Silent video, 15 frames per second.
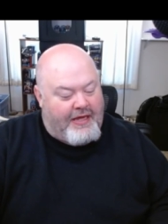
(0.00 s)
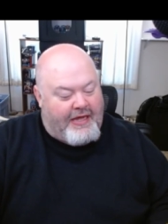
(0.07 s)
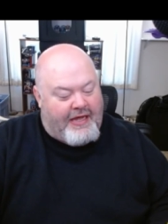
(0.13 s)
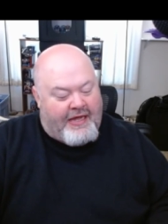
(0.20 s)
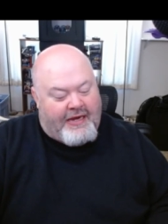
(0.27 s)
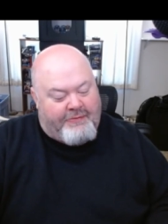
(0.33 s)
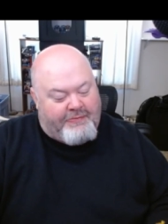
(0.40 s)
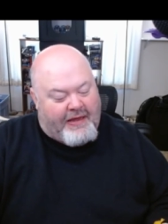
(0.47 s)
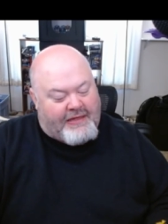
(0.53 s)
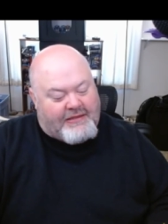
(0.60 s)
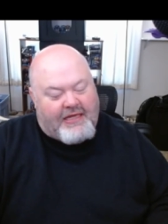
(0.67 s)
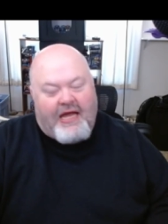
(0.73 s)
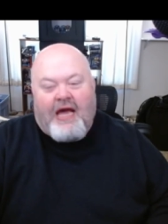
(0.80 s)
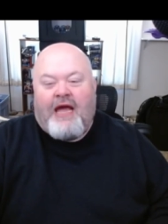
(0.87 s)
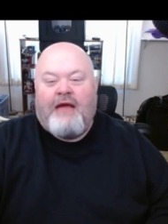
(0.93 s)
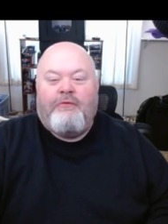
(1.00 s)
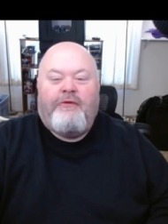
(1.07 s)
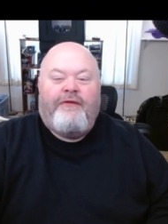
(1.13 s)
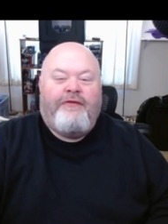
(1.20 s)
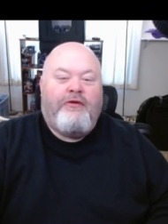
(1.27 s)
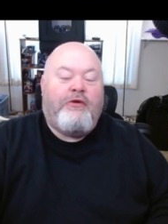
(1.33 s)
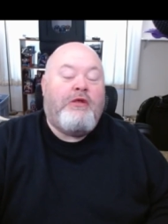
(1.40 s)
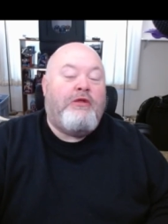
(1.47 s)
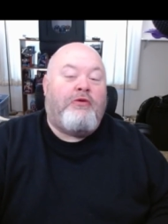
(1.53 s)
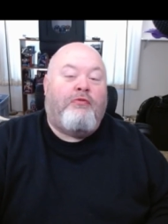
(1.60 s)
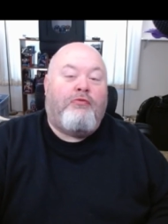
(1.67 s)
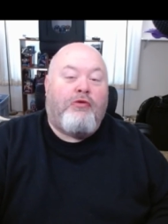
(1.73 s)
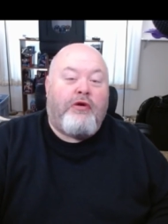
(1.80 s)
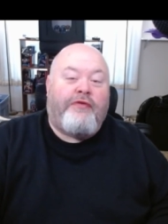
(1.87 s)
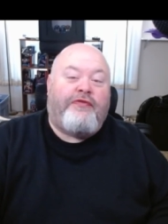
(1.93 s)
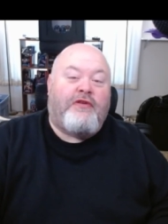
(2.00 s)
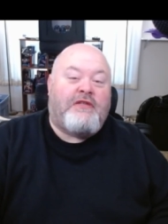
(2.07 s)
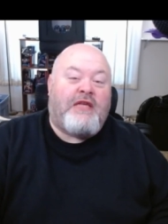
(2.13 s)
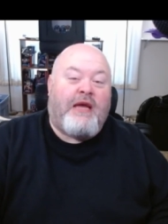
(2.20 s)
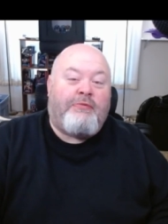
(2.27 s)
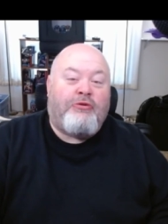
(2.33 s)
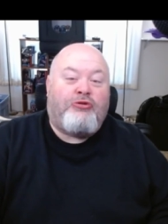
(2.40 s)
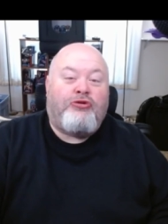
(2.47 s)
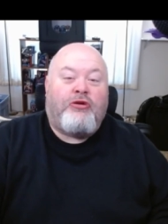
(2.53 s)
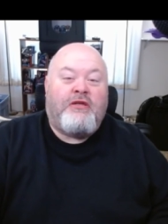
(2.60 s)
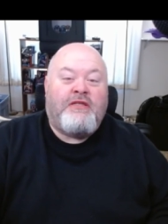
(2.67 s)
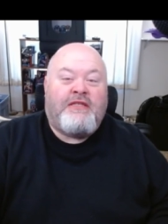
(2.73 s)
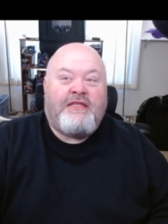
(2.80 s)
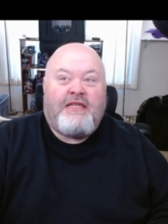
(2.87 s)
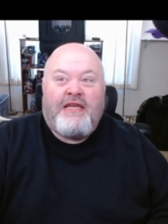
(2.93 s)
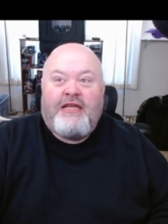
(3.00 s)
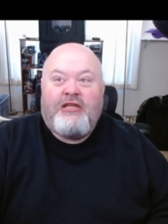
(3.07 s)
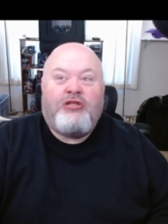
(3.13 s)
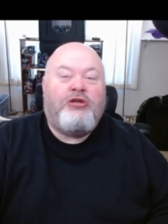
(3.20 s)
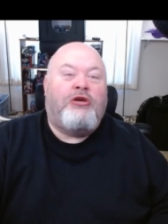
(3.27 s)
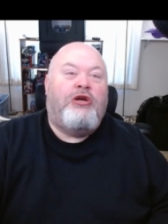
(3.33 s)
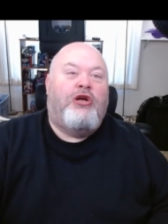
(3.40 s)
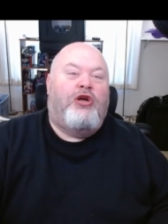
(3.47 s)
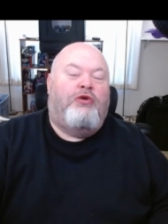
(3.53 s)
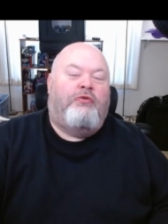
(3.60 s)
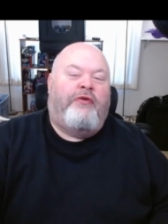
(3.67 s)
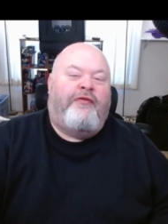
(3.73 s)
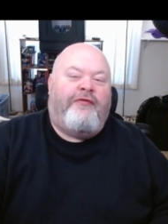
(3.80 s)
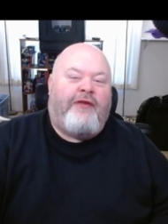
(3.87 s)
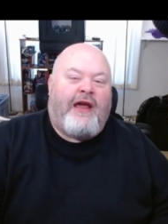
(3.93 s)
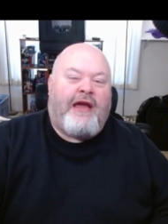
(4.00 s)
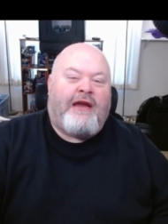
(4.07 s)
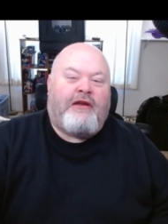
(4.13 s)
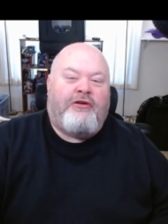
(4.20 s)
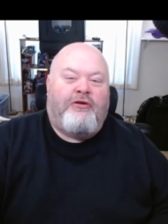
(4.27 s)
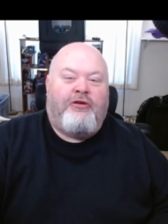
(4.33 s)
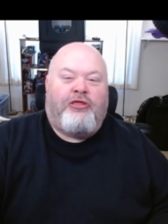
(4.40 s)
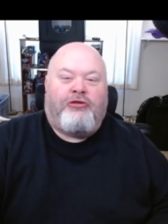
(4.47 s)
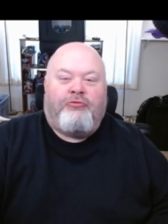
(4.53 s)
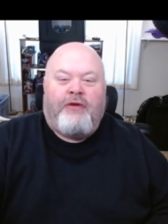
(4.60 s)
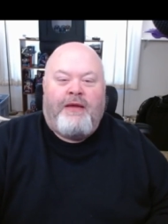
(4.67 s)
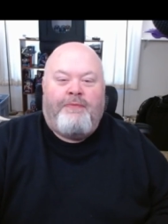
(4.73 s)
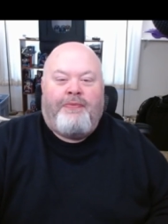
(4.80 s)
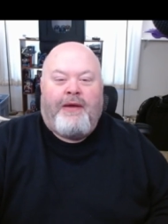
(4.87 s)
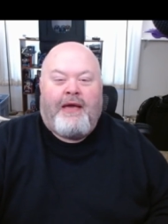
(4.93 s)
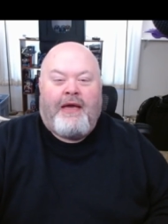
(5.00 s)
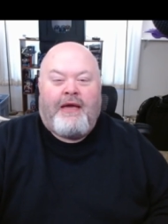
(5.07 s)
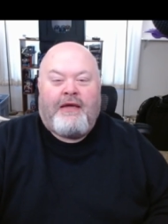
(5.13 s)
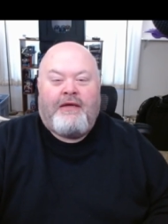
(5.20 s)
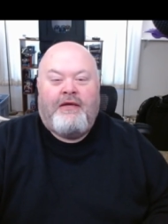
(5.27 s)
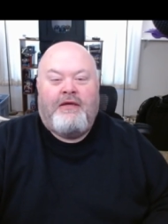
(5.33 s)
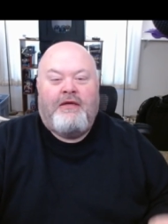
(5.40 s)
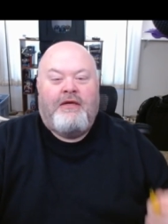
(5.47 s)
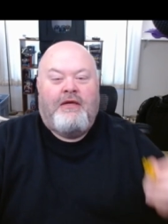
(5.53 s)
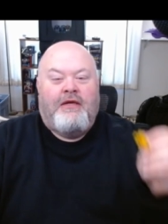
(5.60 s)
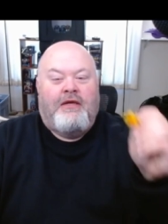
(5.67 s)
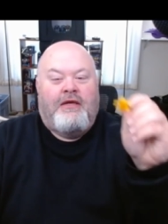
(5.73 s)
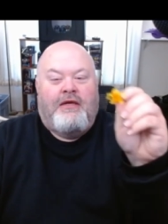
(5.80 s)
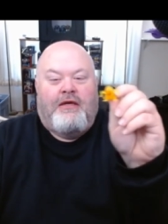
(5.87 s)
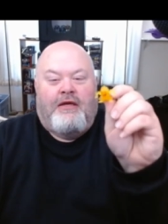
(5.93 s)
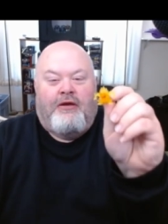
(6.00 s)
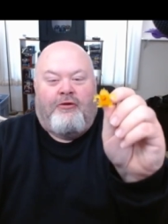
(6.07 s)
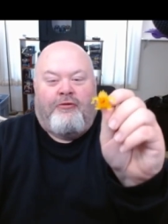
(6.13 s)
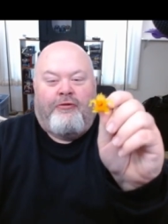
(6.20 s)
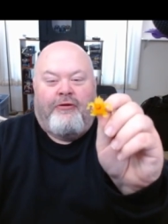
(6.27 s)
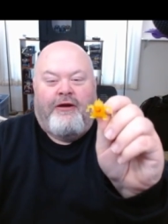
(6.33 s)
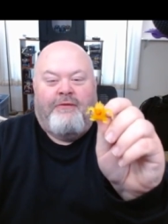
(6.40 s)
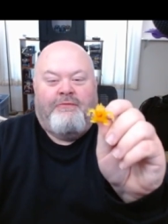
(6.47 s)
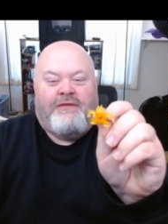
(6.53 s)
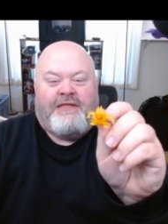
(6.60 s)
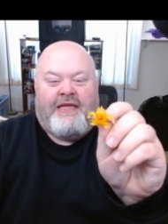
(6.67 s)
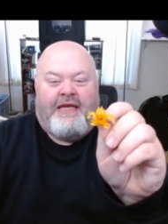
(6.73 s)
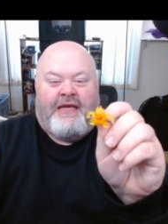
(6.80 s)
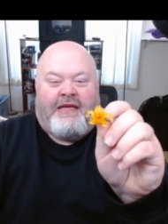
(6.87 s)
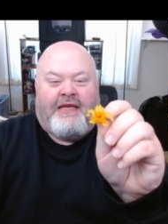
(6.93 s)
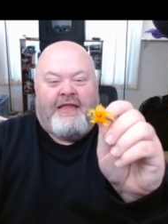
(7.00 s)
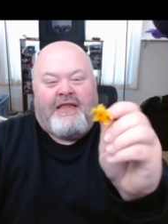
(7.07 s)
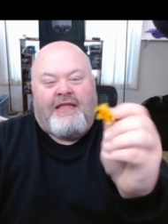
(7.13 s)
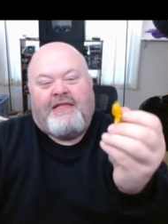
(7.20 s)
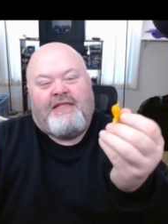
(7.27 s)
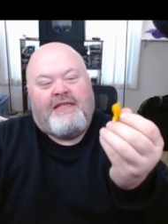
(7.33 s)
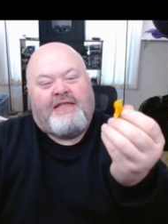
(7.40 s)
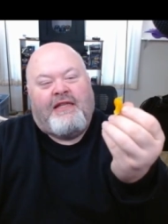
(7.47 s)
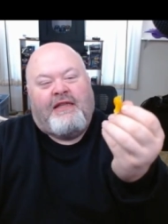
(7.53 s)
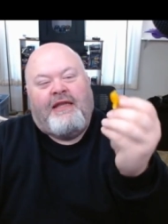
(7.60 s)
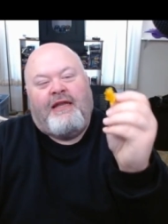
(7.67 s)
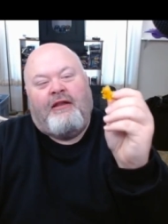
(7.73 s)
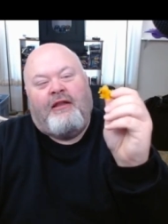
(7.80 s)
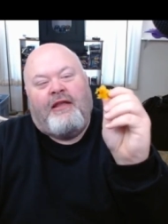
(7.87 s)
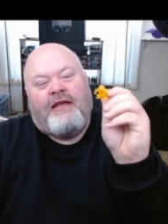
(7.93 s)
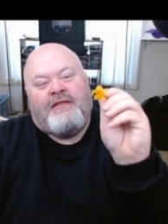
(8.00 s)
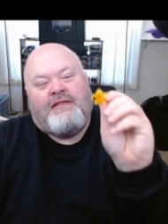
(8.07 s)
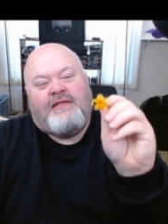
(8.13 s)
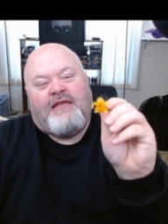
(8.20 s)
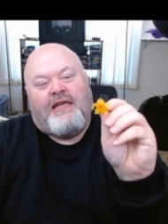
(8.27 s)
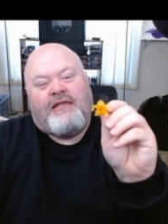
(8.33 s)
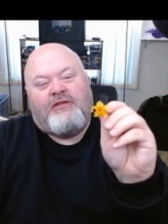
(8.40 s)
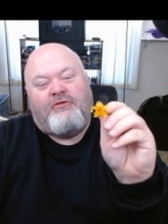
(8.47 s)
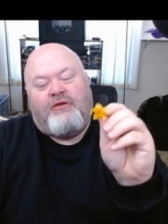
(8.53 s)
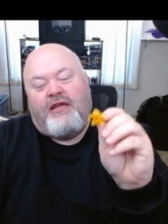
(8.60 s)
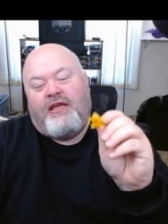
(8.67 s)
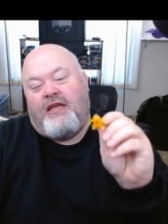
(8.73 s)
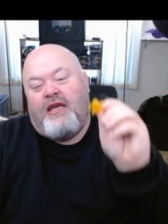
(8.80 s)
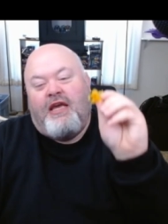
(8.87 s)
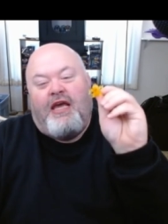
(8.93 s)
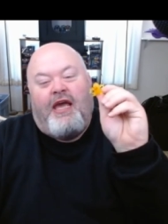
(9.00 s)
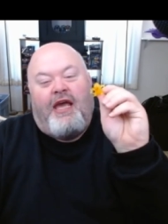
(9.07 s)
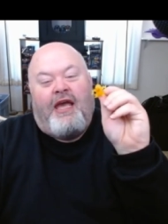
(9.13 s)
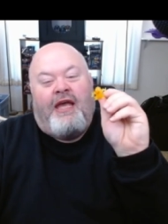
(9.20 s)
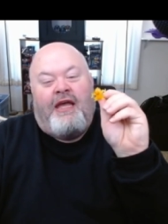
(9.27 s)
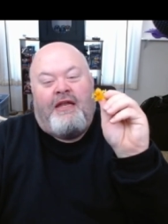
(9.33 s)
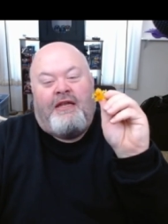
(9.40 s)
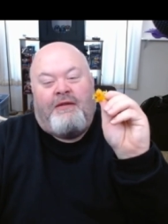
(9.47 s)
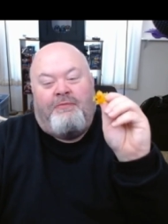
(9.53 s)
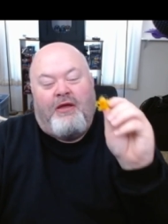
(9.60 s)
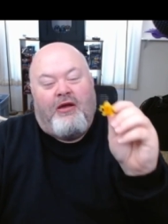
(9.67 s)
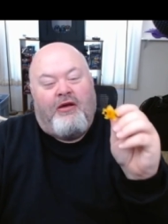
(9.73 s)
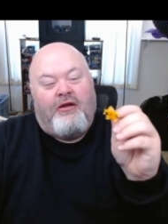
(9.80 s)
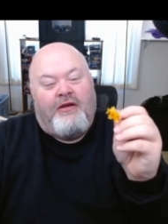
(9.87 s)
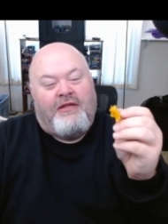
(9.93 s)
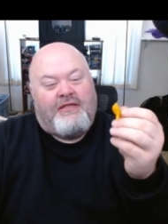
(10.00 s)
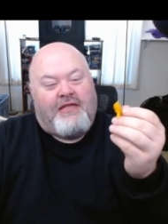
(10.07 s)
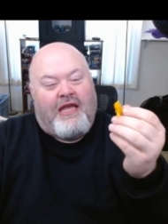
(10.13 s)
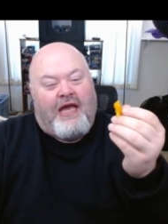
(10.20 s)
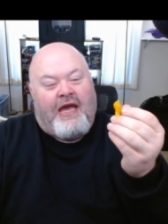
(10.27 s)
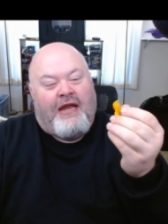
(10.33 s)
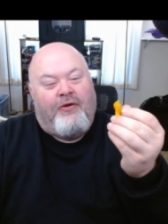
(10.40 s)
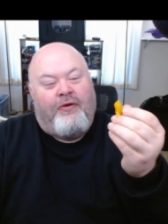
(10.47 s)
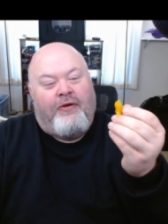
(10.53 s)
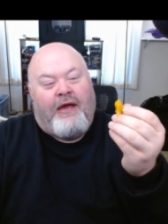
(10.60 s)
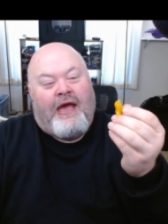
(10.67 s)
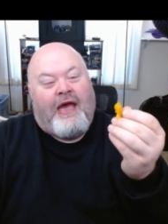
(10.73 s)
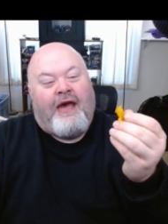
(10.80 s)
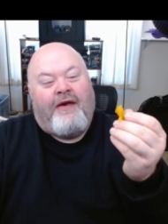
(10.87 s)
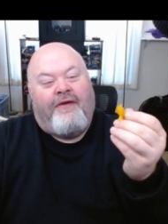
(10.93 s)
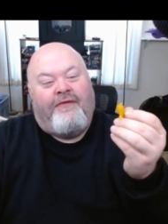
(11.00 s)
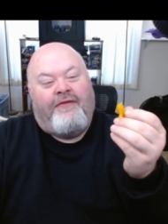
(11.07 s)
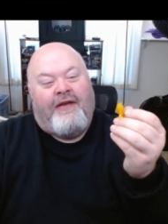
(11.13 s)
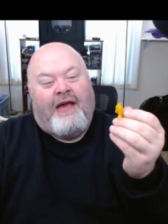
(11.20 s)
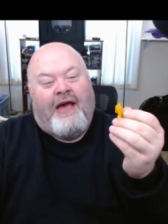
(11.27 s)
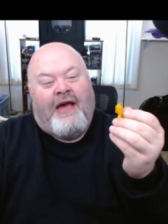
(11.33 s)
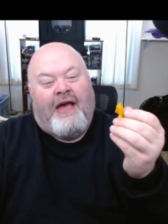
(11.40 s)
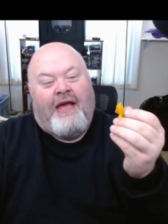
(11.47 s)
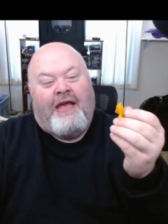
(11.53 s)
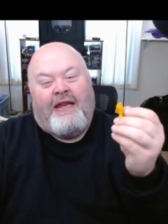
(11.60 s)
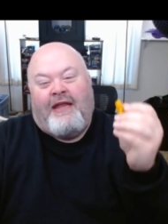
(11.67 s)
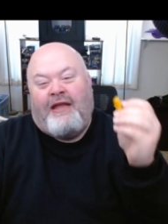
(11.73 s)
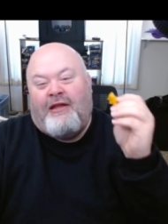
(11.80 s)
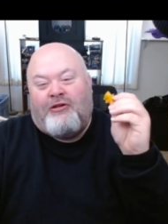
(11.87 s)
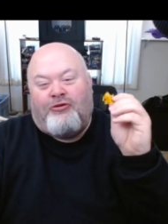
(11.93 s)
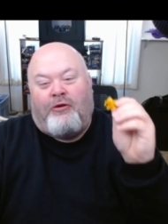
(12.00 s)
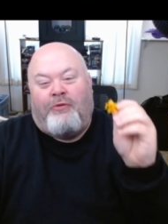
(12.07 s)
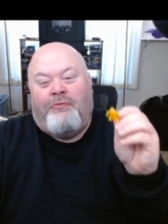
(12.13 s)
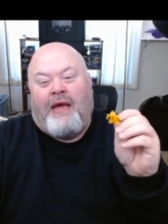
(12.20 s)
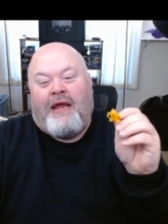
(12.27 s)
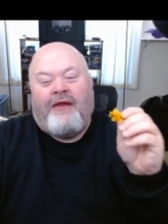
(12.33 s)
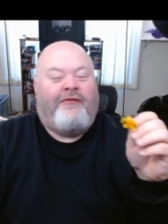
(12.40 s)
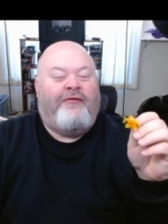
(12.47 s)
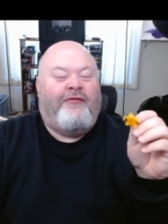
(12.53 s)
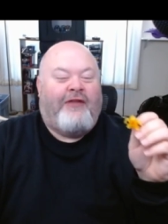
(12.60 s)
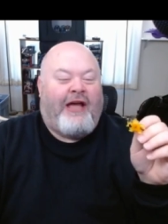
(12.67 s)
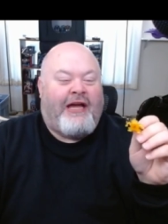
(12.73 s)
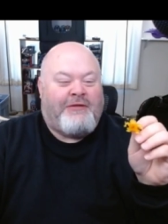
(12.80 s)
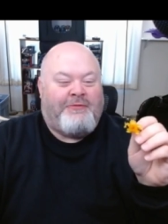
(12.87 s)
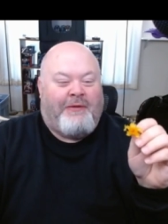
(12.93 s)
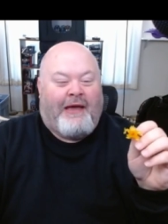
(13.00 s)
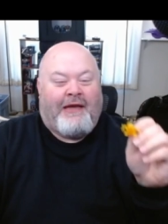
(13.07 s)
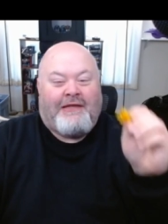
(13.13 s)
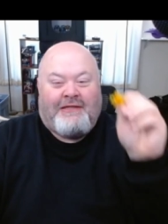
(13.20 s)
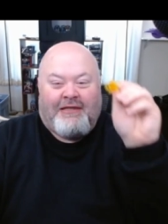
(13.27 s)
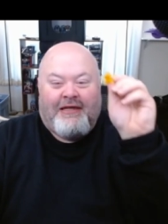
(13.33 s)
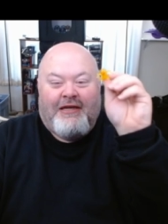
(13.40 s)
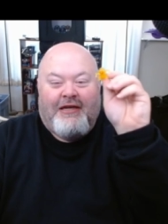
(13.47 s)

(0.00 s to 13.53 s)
and basically I am reviewing the War for Cybertron Siege Refractor 3-pack Kremzeek. This is a little accessory, and to be honest, I don't have uh, any traumatic flashbacks